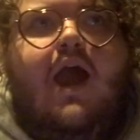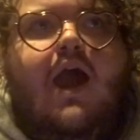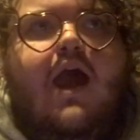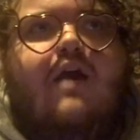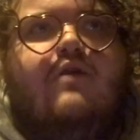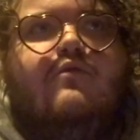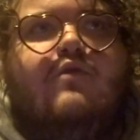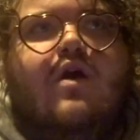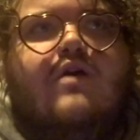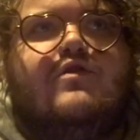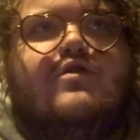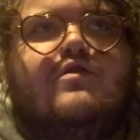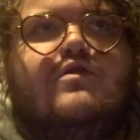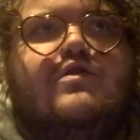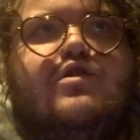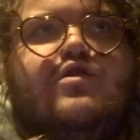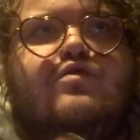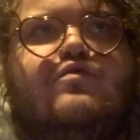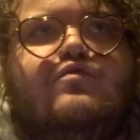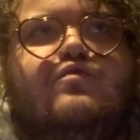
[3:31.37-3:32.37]
And whether
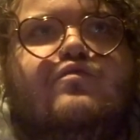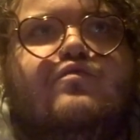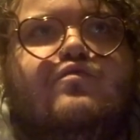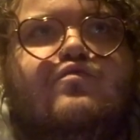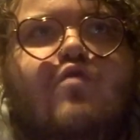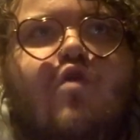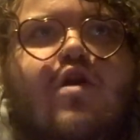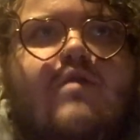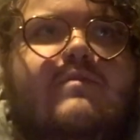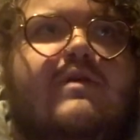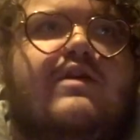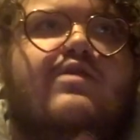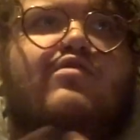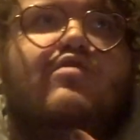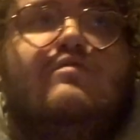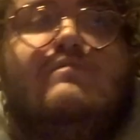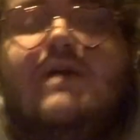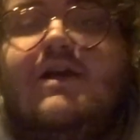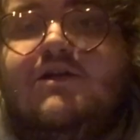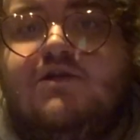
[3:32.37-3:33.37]
you want to be in a
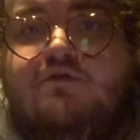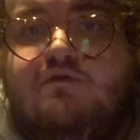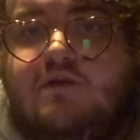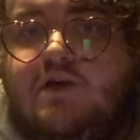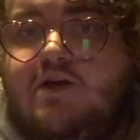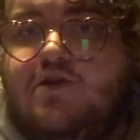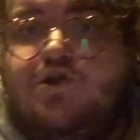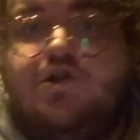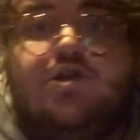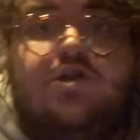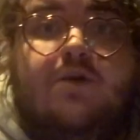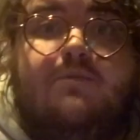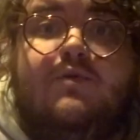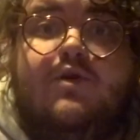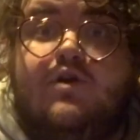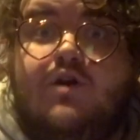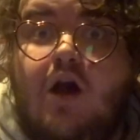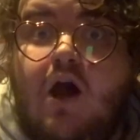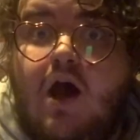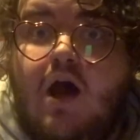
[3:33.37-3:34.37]
romantic relationship or
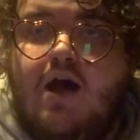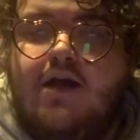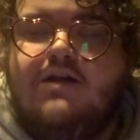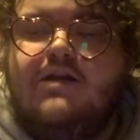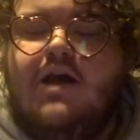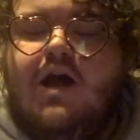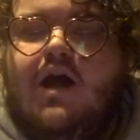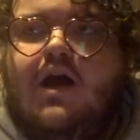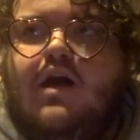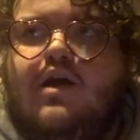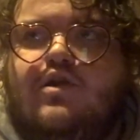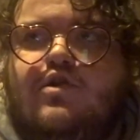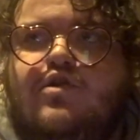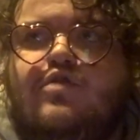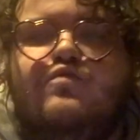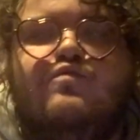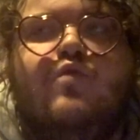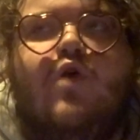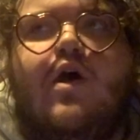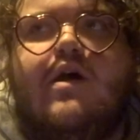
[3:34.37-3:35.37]
not,
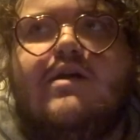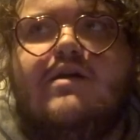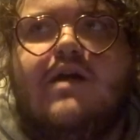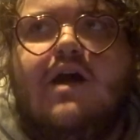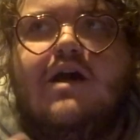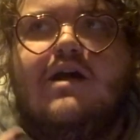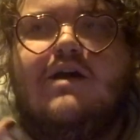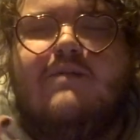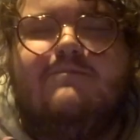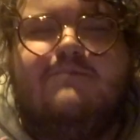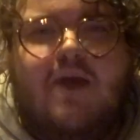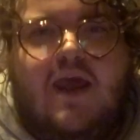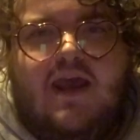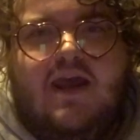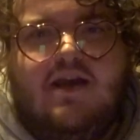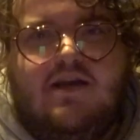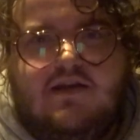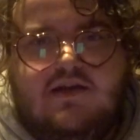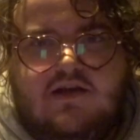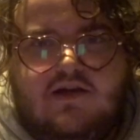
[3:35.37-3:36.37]
you want a
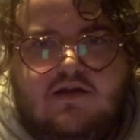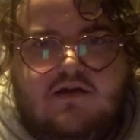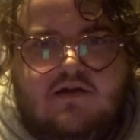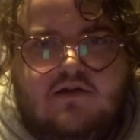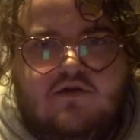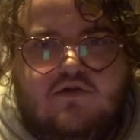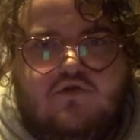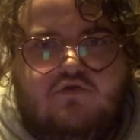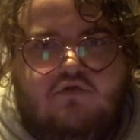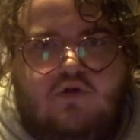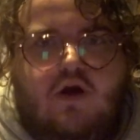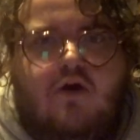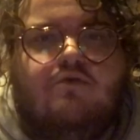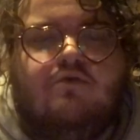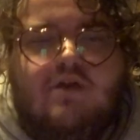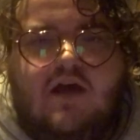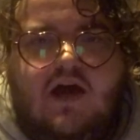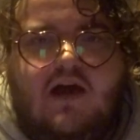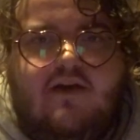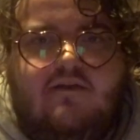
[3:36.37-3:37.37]
companion throughout
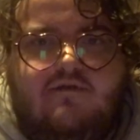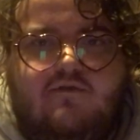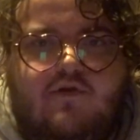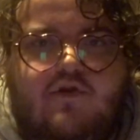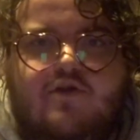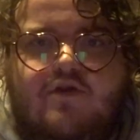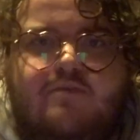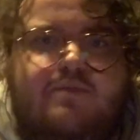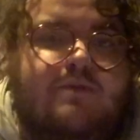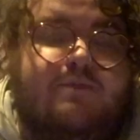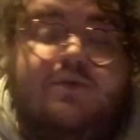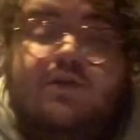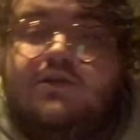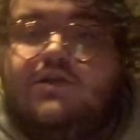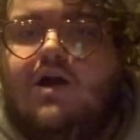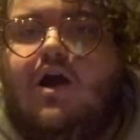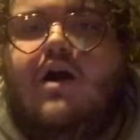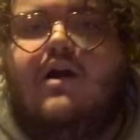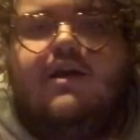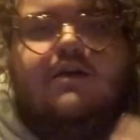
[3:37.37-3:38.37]
life, whether it be
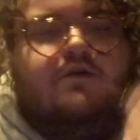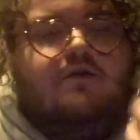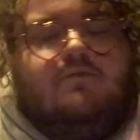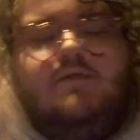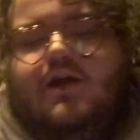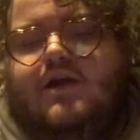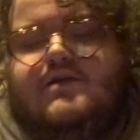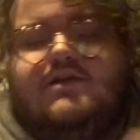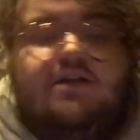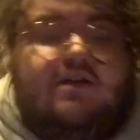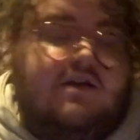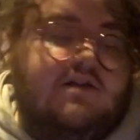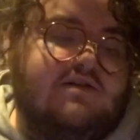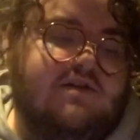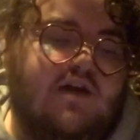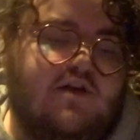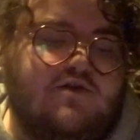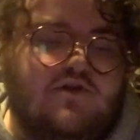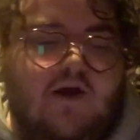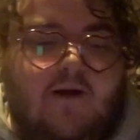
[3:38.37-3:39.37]
platonic, romantic,
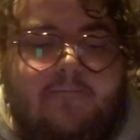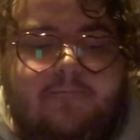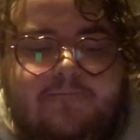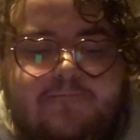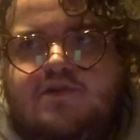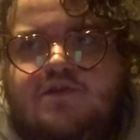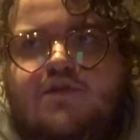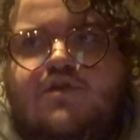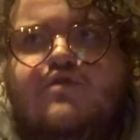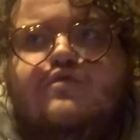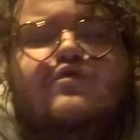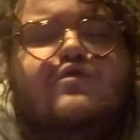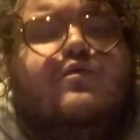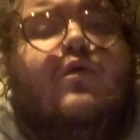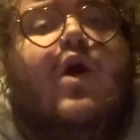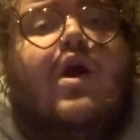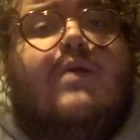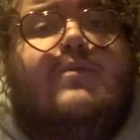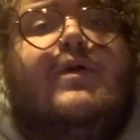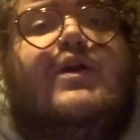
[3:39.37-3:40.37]
etc. You
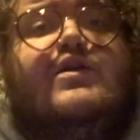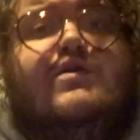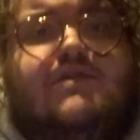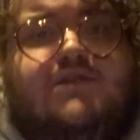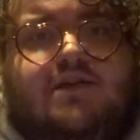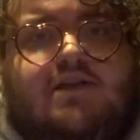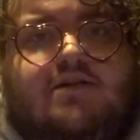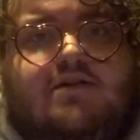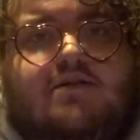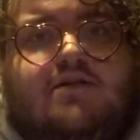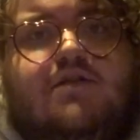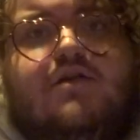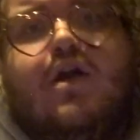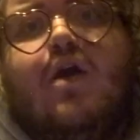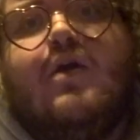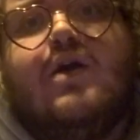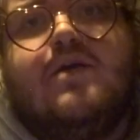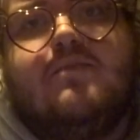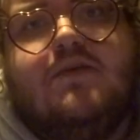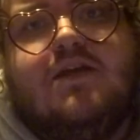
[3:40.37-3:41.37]
want a person, you know
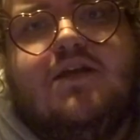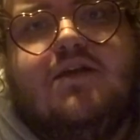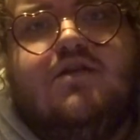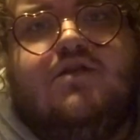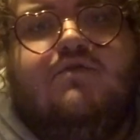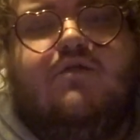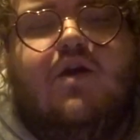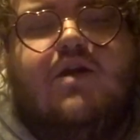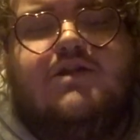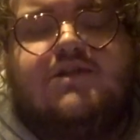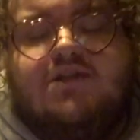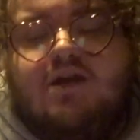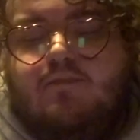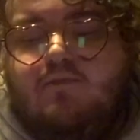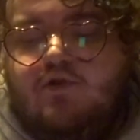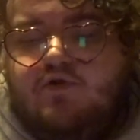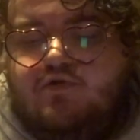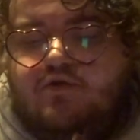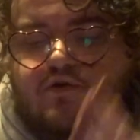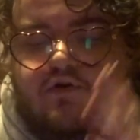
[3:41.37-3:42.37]
what I mean? You want
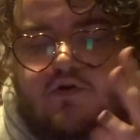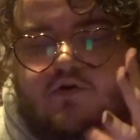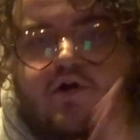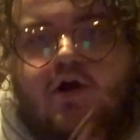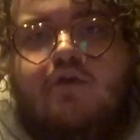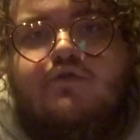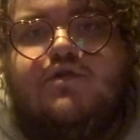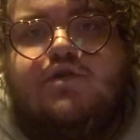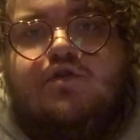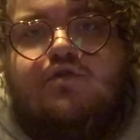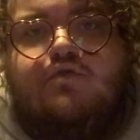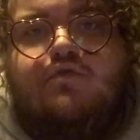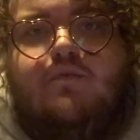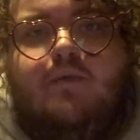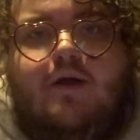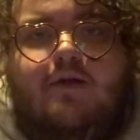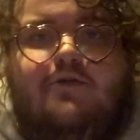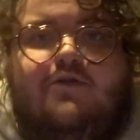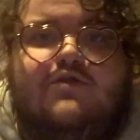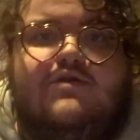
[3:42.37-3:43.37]
someone who you can go to
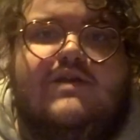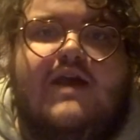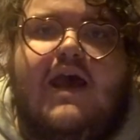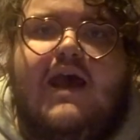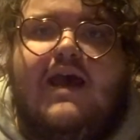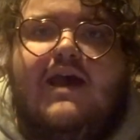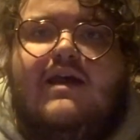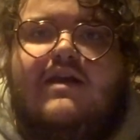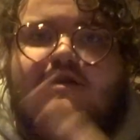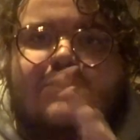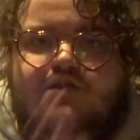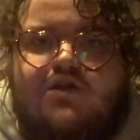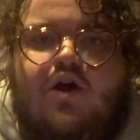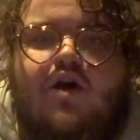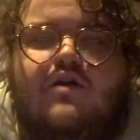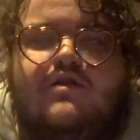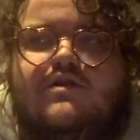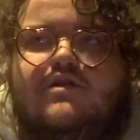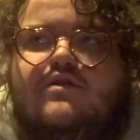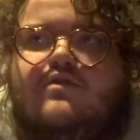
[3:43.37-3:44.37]
about your day and
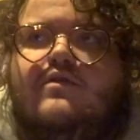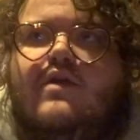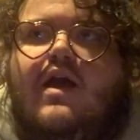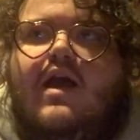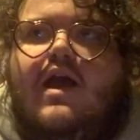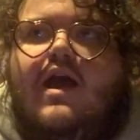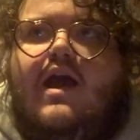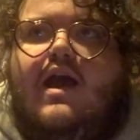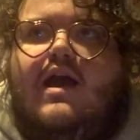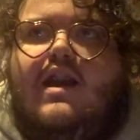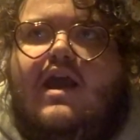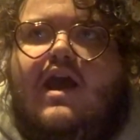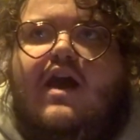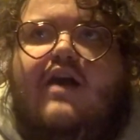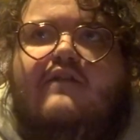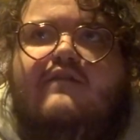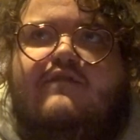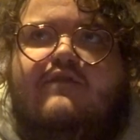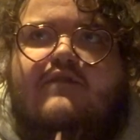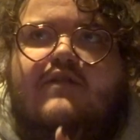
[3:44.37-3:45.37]
talk to and
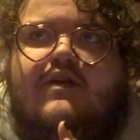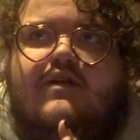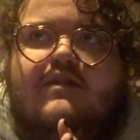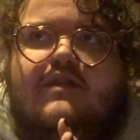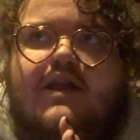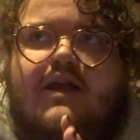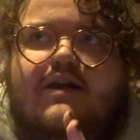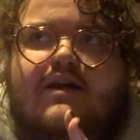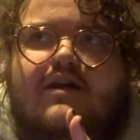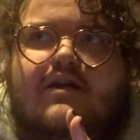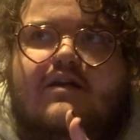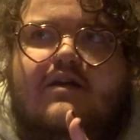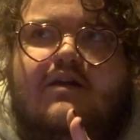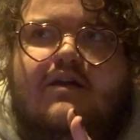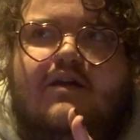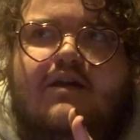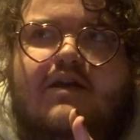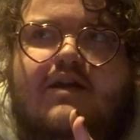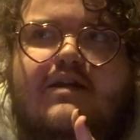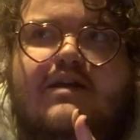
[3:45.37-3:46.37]
have like
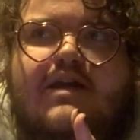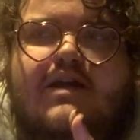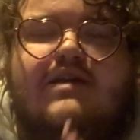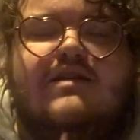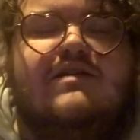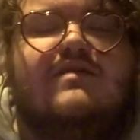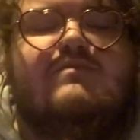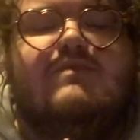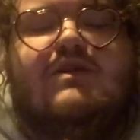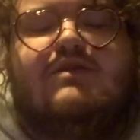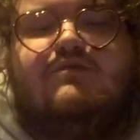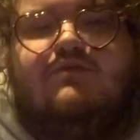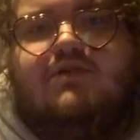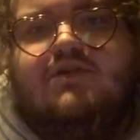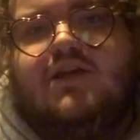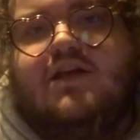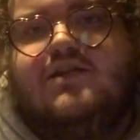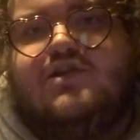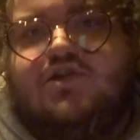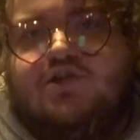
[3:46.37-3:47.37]
an intimate
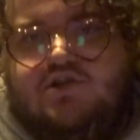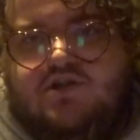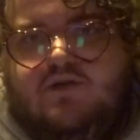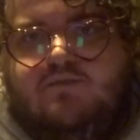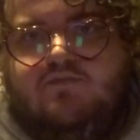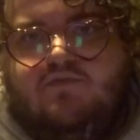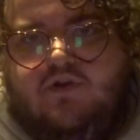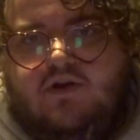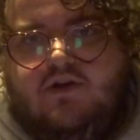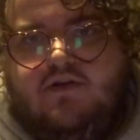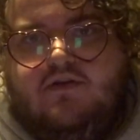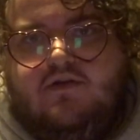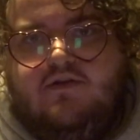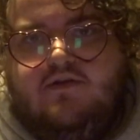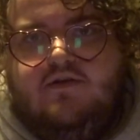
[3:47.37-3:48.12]
relationship with.